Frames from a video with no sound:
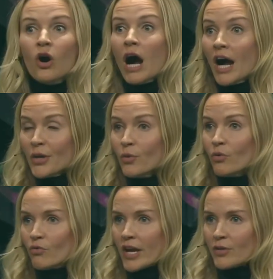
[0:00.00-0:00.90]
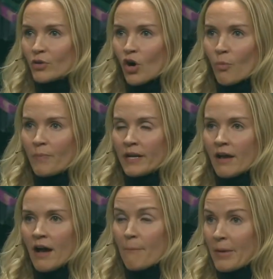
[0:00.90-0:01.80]
Are you ready to open
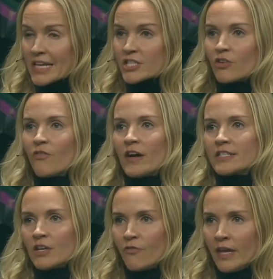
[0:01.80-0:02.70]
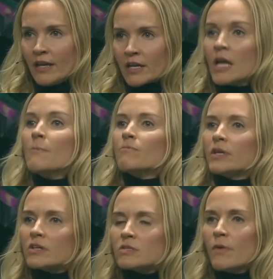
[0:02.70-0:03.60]
pension funds in Finland?
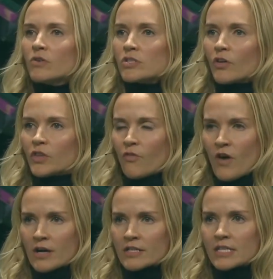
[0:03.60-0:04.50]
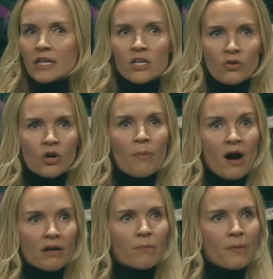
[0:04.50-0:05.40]
Because most of the funds in Europe
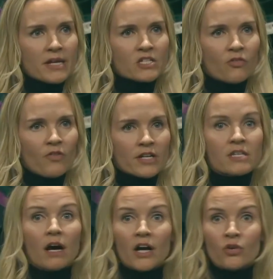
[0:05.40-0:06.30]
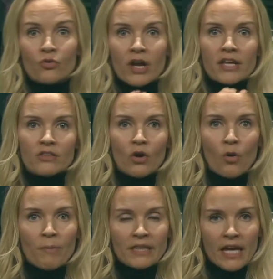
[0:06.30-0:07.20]
are in pension funds. Are you ready to
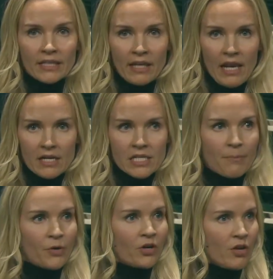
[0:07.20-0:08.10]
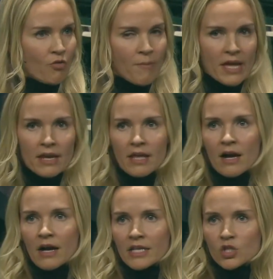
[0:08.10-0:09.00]
open that in Luxembourg, in
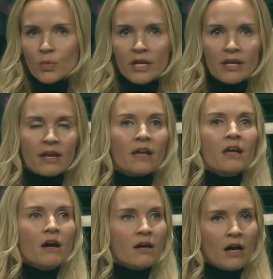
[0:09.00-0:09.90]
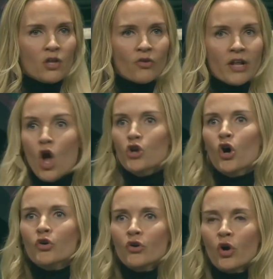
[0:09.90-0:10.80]
Romania, in Sweden? Are you ready?
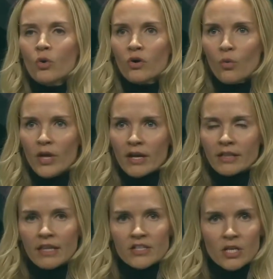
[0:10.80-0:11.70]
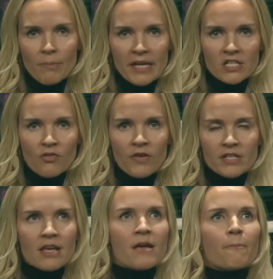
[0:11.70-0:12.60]
No, we are not touching pension funds.
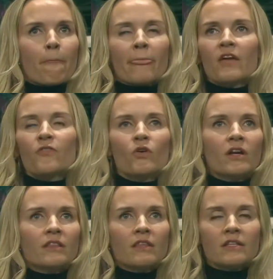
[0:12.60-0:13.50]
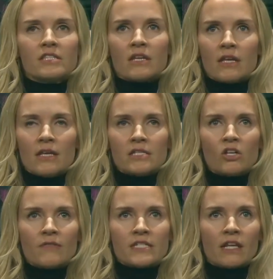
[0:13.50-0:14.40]
If you are not touching
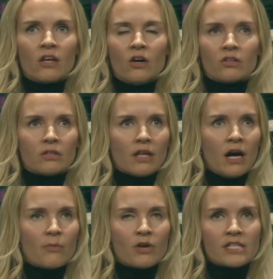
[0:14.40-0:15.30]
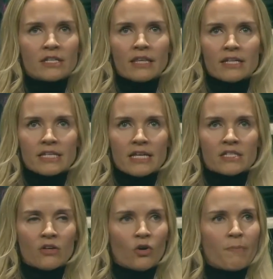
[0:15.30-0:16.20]
insolvency law, harmonizing
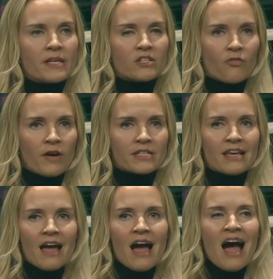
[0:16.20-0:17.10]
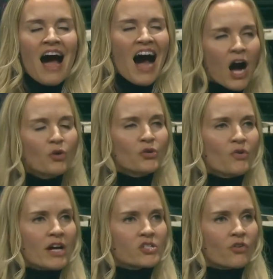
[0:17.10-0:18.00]
taxation or pension funds, how do you
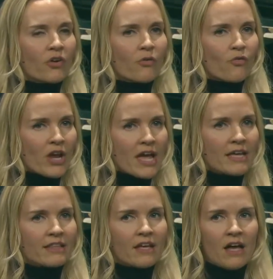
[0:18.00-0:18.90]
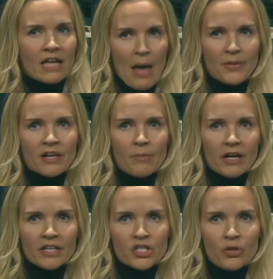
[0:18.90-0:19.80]
actually create a capital
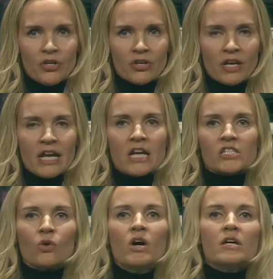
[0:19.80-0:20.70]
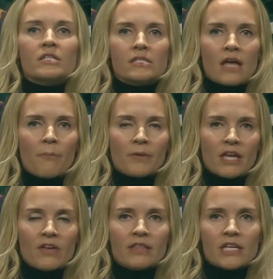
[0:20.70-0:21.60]
markets union? So stop
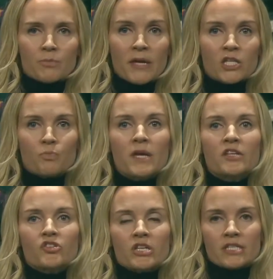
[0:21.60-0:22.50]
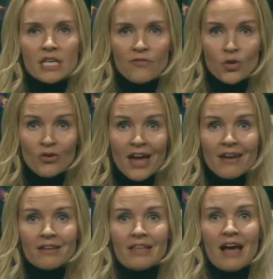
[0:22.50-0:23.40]
giving these big speeches if you
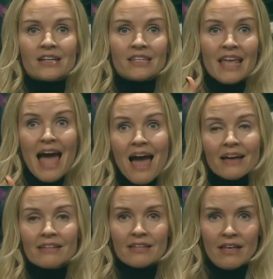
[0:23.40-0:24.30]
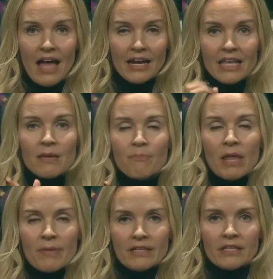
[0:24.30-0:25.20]
cannot actually act and
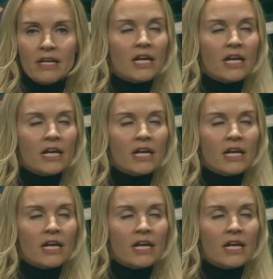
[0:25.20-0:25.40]
implement.